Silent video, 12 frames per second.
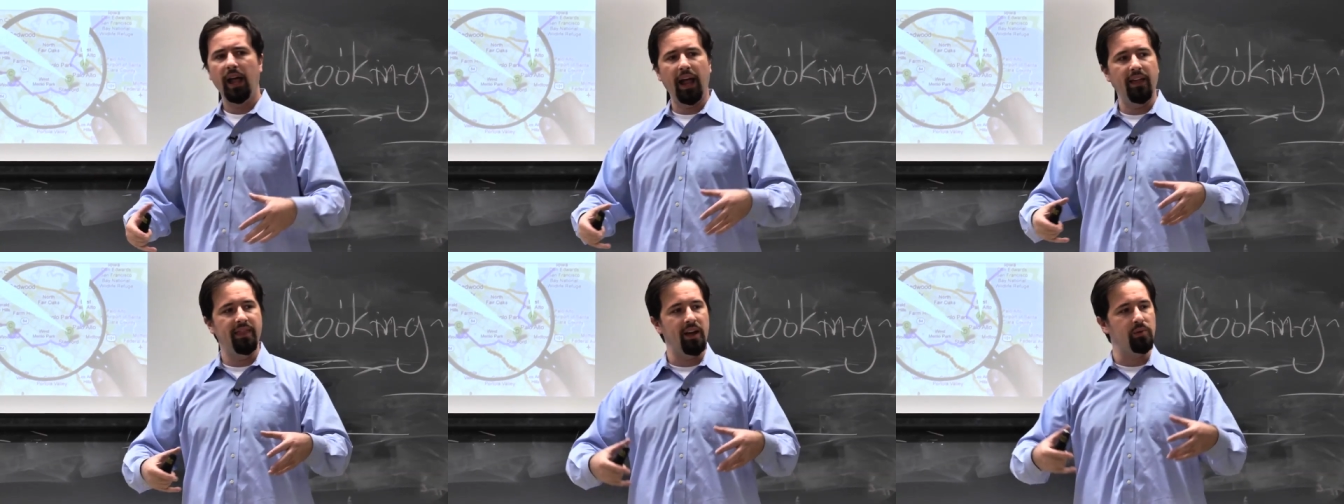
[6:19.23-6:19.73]

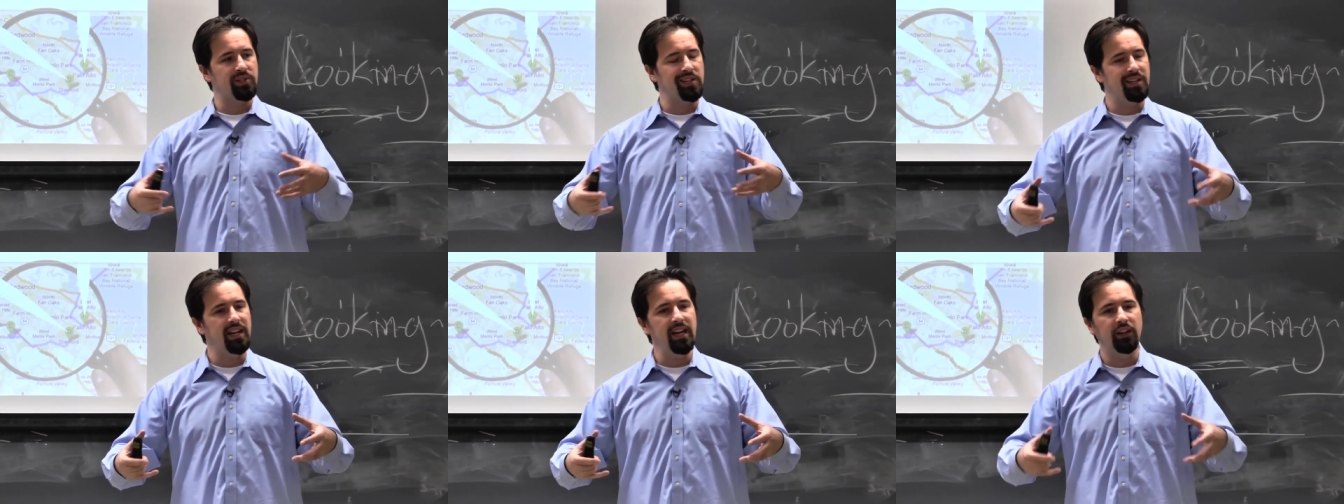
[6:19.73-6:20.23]
And there was a
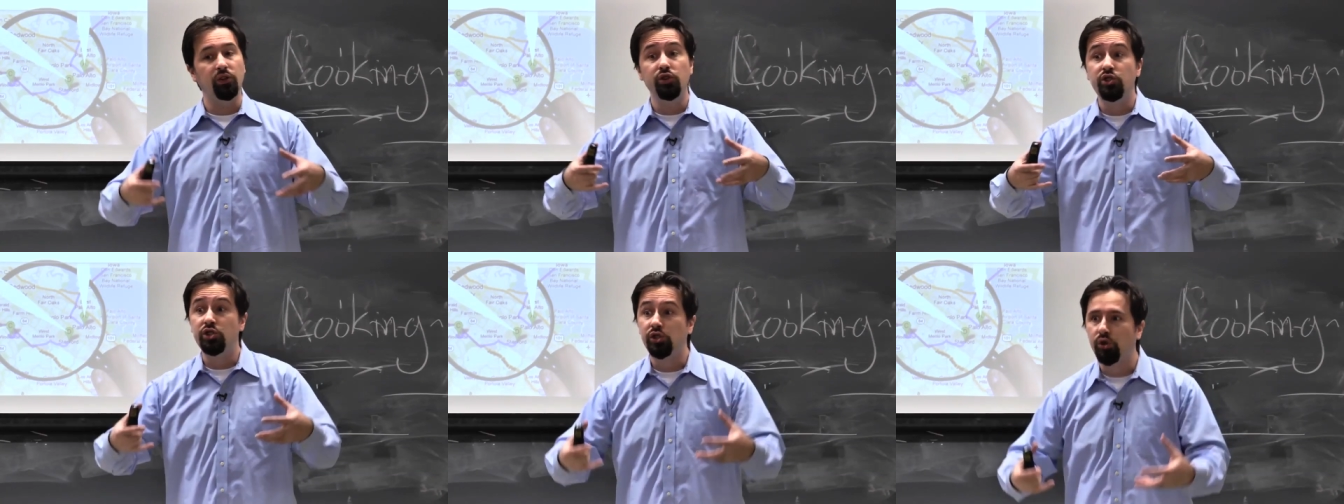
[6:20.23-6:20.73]
need to
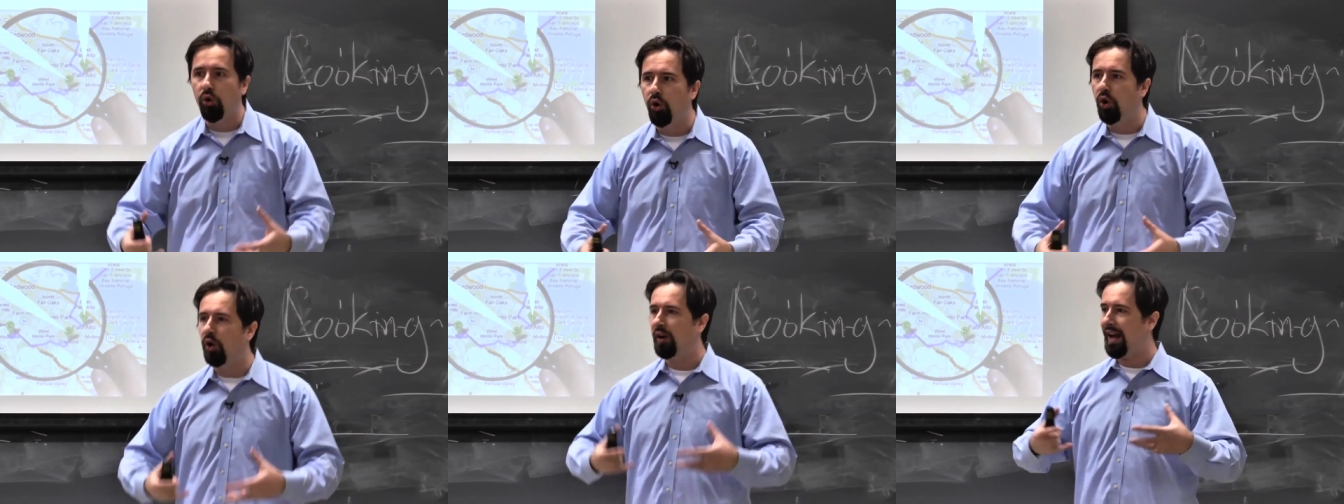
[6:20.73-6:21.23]

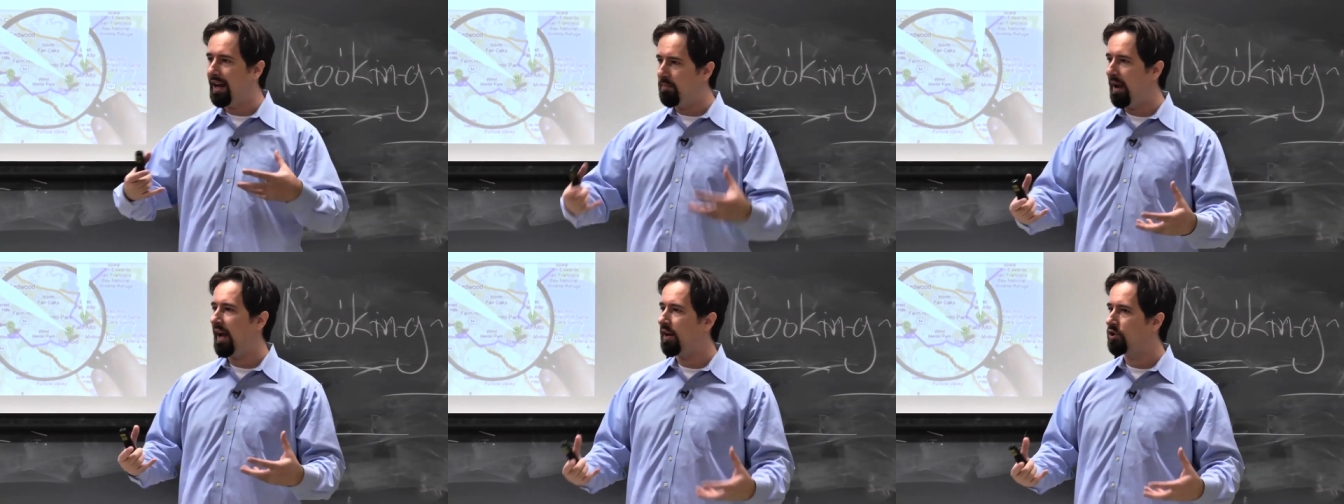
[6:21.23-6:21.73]
store and
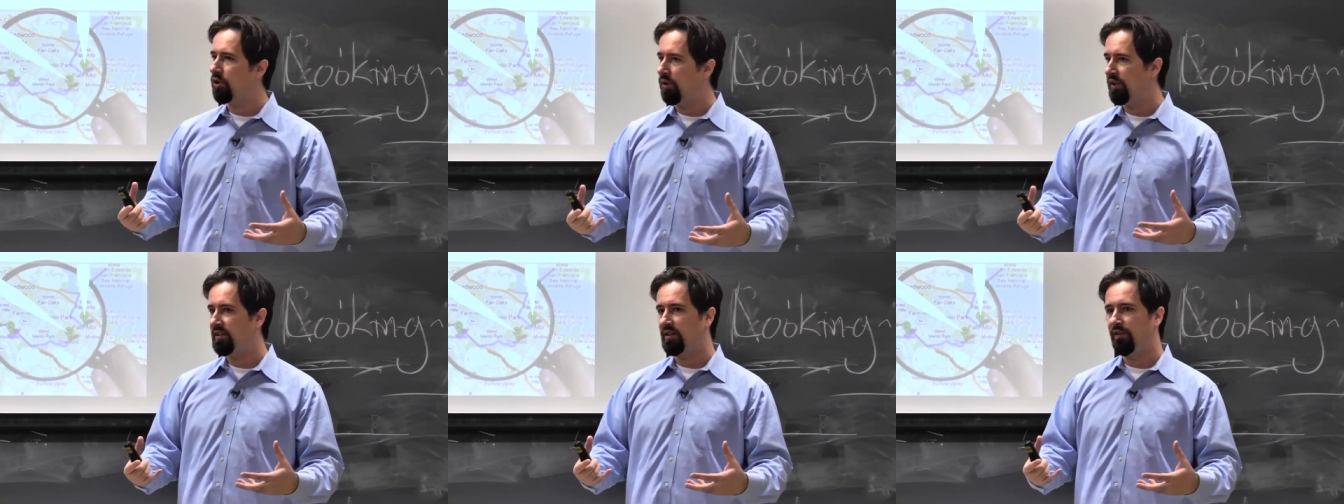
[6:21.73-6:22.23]
manage
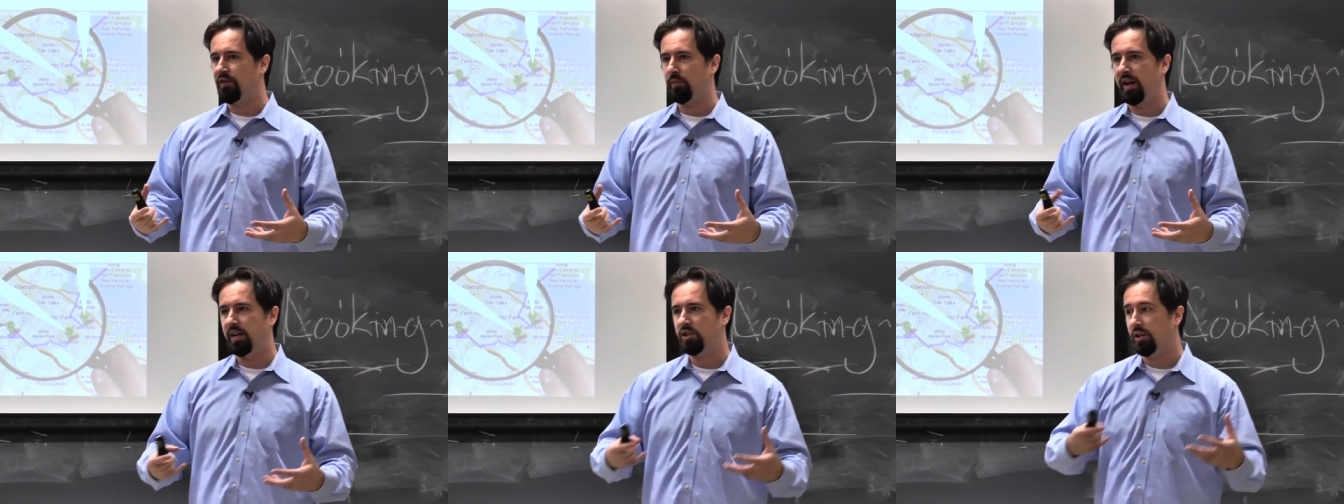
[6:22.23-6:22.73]
all this
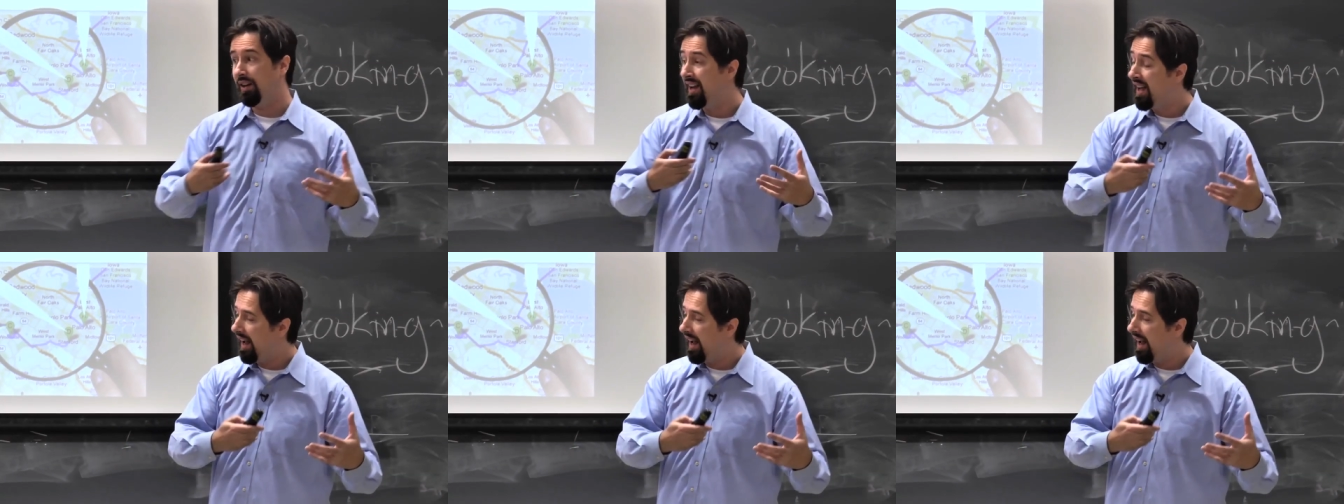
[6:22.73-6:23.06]
information.